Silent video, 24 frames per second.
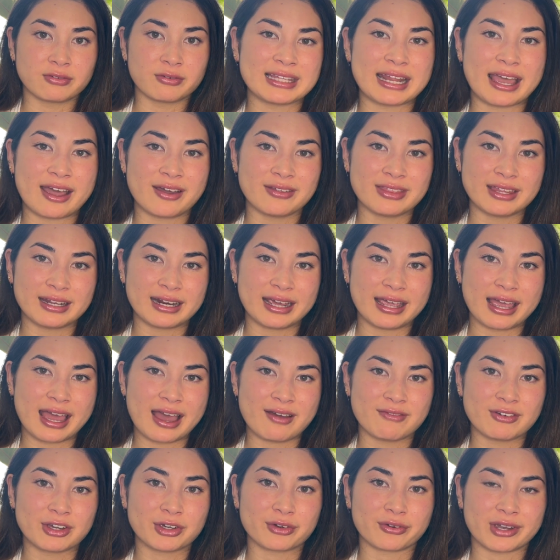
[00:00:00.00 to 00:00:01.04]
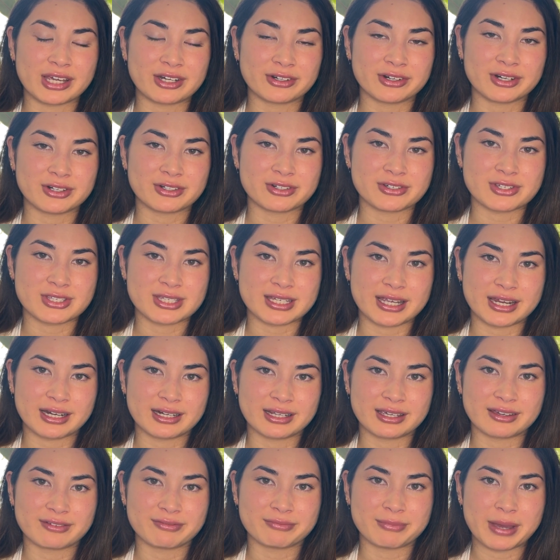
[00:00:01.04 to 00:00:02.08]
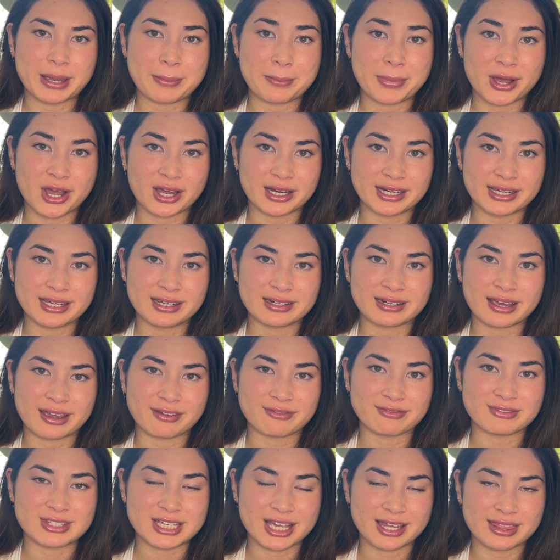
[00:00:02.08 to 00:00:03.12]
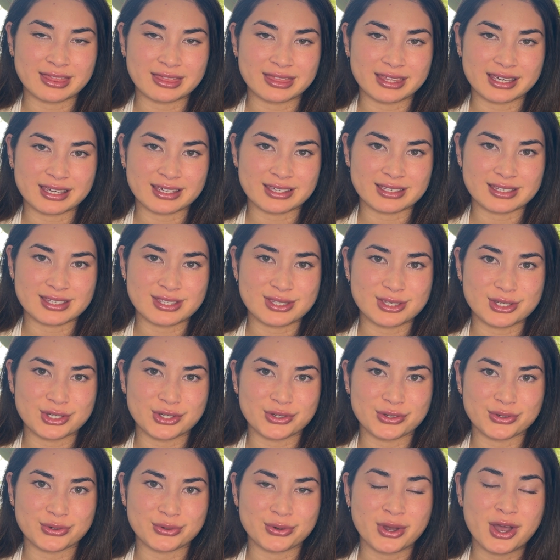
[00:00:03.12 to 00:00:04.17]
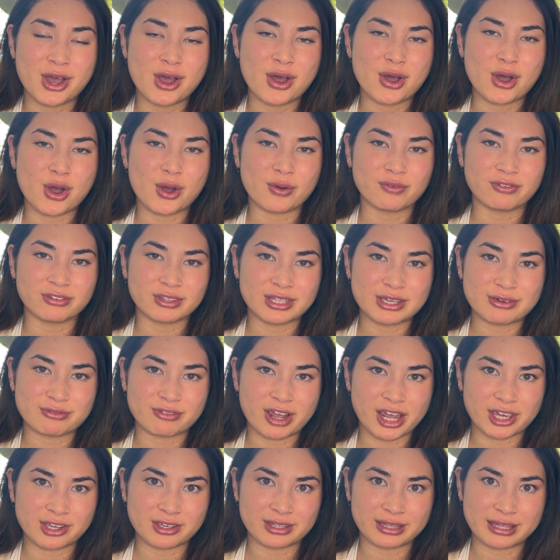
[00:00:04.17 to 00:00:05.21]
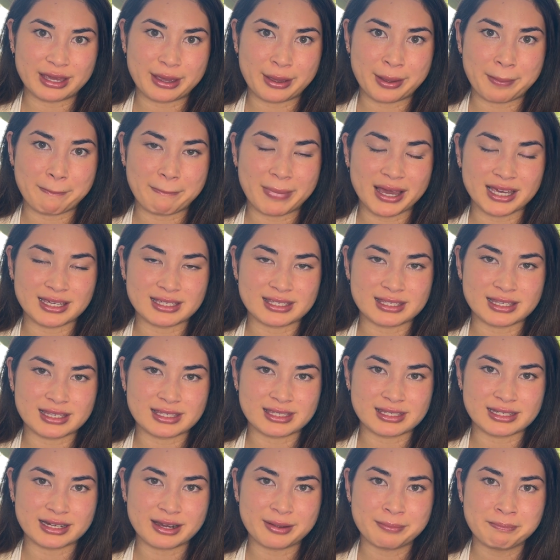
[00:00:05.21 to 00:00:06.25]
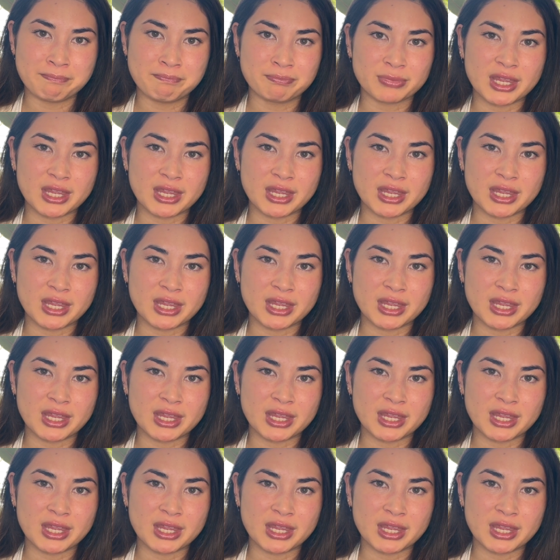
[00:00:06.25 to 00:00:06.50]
Now that I have a greater understanding of my body and I've done things to hopefully regulate my system,